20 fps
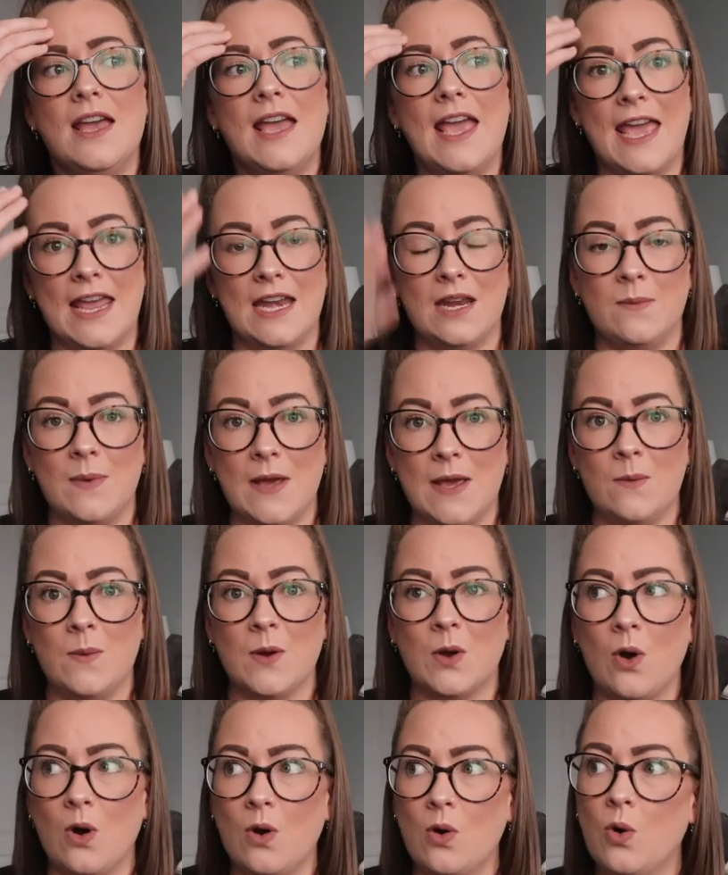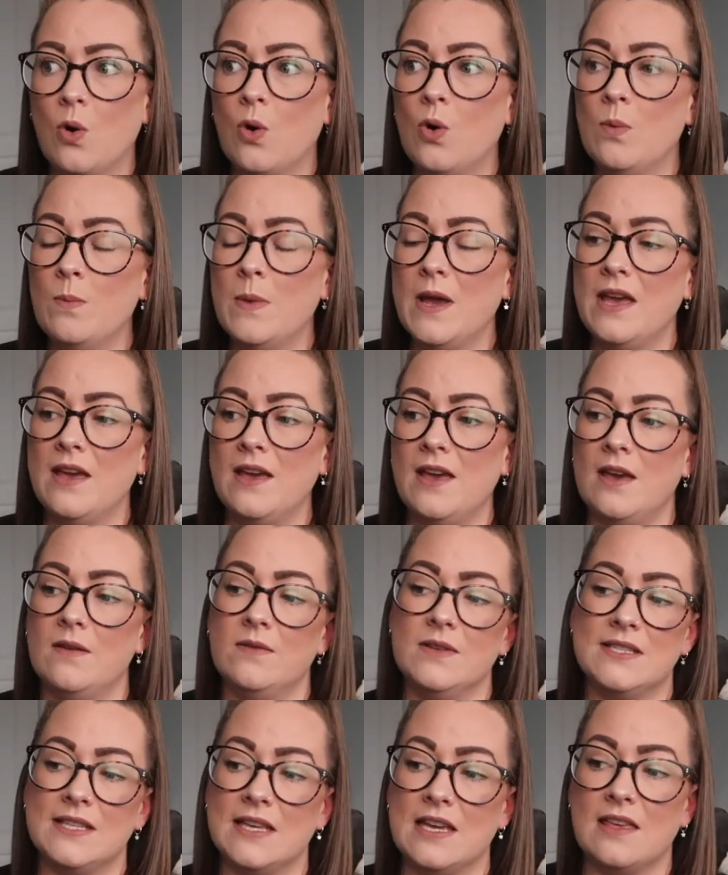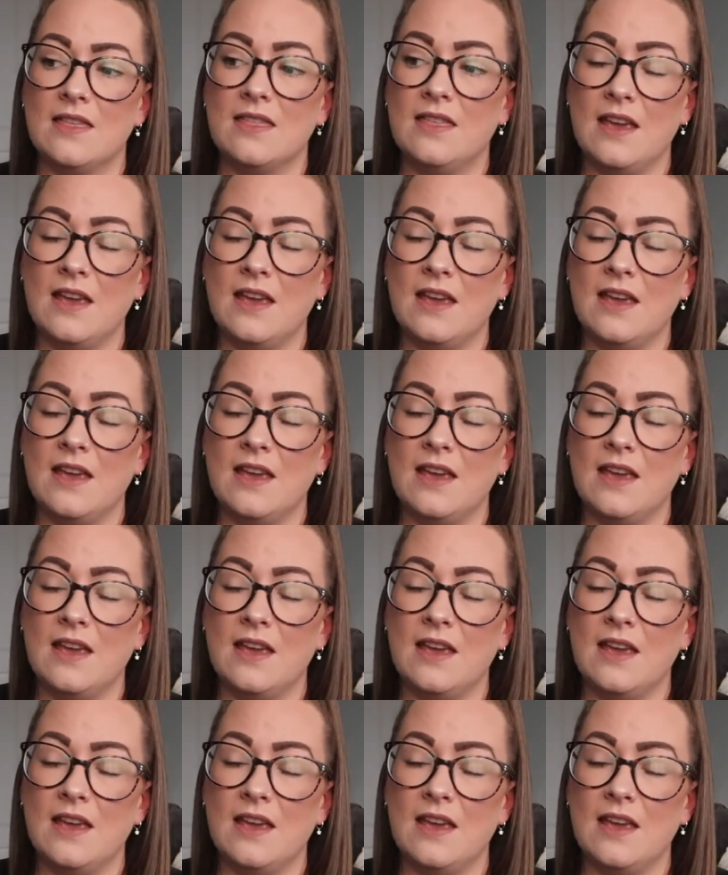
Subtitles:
Anyway, we got home, it was like